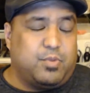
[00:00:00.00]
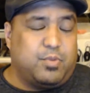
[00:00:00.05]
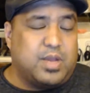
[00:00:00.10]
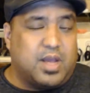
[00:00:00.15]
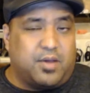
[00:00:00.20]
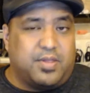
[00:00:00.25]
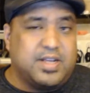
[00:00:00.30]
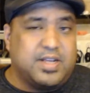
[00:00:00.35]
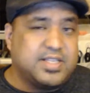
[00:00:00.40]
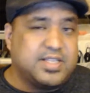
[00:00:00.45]

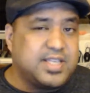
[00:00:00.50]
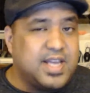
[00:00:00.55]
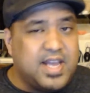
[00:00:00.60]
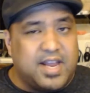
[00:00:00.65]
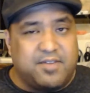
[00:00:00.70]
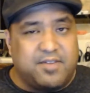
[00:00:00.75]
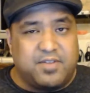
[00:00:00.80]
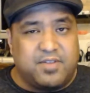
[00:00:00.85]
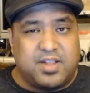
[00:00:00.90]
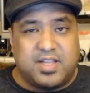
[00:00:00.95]
Now, they
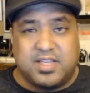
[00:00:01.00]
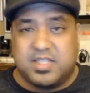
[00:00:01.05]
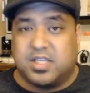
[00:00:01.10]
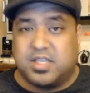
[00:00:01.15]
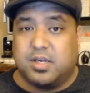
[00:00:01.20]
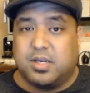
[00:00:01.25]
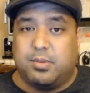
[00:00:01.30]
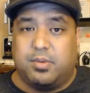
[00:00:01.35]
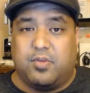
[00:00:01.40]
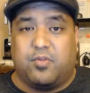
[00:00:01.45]
say
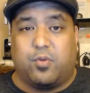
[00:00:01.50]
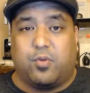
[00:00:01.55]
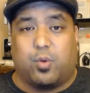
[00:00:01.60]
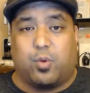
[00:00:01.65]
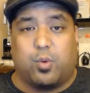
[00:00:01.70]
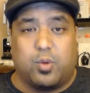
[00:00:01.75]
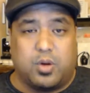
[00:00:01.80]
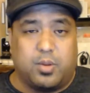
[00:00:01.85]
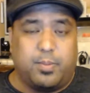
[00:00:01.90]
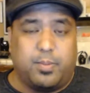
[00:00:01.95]
everything's going to be
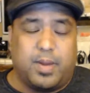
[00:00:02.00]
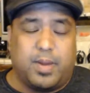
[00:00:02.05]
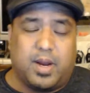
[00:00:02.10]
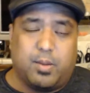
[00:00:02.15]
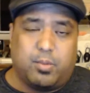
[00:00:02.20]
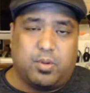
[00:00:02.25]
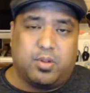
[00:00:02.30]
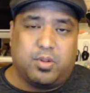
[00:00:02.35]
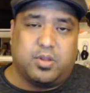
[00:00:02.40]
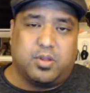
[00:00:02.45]
forward
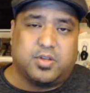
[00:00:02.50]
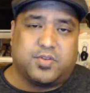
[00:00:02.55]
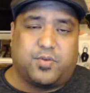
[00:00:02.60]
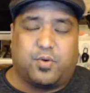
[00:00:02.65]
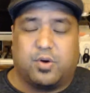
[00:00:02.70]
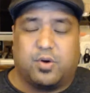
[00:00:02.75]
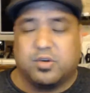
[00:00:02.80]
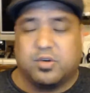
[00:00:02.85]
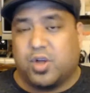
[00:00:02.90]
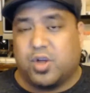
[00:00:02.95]
compatible as
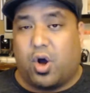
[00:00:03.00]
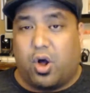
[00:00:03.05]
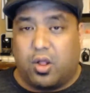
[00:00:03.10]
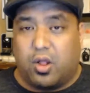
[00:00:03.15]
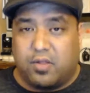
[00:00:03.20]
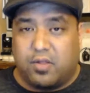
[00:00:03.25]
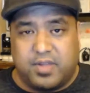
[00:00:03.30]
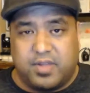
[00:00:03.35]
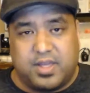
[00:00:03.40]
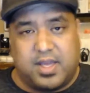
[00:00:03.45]
far as
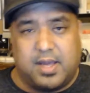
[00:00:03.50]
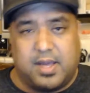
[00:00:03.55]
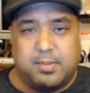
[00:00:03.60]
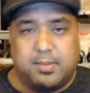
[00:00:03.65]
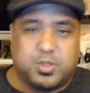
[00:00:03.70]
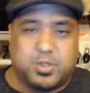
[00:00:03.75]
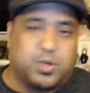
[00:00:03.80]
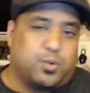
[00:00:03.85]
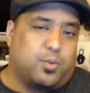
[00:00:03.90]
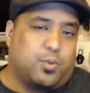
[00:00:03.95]
all of the
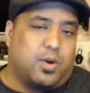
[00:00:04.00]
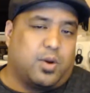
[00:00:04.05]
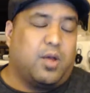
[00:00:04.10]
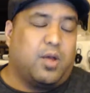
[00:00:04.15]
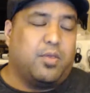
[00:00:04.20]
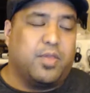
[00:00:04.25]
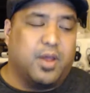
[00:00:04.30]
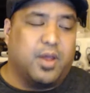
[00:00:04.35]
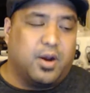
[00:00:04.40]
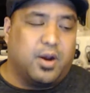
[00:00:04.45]
games that are
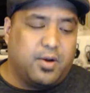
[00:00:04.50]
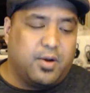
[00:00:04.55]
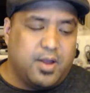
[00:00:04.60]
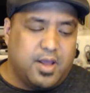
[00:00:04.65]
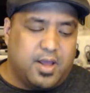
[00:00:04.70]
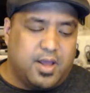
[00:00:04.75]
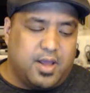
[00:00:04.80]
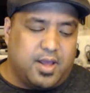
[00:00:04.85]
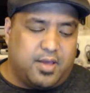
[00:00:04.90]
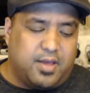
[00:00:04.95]
out there,
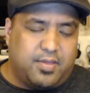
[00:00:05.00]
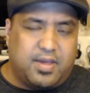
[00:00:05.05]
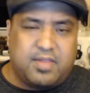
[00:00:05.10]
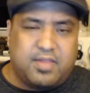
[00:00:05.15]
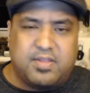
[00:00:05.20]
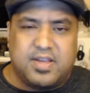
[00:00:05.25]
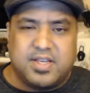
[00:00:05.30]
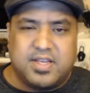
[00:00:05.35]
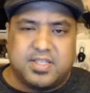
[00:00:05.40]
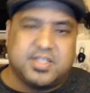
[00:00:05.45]
and
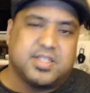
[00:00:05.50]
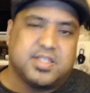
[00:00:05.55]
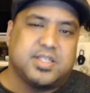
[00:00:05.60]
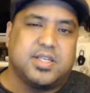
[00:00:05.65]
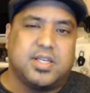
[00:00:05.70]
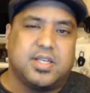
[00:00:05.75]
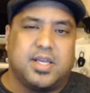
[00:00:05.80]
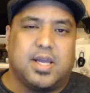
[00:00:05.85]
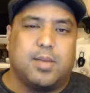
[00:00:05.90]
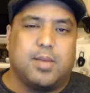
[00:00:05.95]
that the
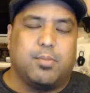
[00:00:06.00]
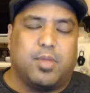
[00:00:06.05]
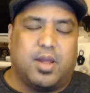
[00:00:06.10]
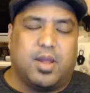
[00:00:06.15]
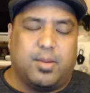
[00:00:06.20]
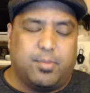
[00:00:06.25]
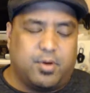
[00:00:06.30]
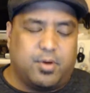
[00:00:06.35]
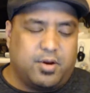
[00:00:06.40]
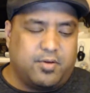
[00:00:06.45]
existing game
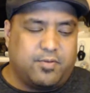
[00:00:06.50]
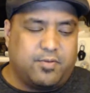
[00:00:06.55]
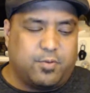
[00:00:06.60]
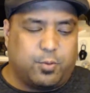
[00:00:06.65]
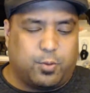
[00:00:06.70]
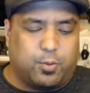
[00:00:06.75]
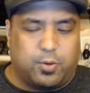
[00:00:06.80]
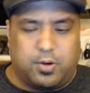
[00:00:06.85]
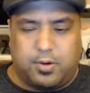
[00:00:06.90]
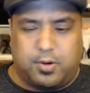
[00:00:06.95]
library
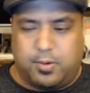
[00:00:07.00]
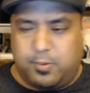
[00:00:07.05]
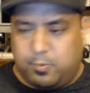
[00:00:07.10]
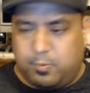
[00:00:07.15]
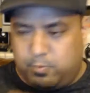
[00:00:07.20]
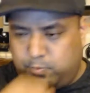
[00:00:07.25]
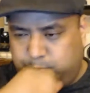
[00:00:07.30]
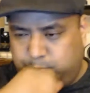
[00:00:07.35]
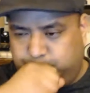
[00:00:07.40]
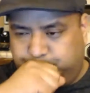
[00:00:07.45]
for
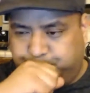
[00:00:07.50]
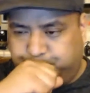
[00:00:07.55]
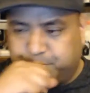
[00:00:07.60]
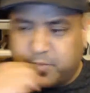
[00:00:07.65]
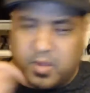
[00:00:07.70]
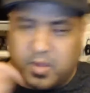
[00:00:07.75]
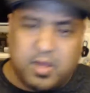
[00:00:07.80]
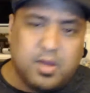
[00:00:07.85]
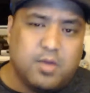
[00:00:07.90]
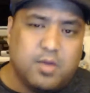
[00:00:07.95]

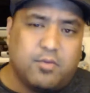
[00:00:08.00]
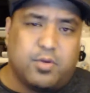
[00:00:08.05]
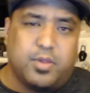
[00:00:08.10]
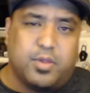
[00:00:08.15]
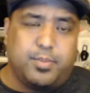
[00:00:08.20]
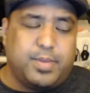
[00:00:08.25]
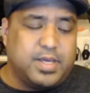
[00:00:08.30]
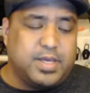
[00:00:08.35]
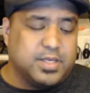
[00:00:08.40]
the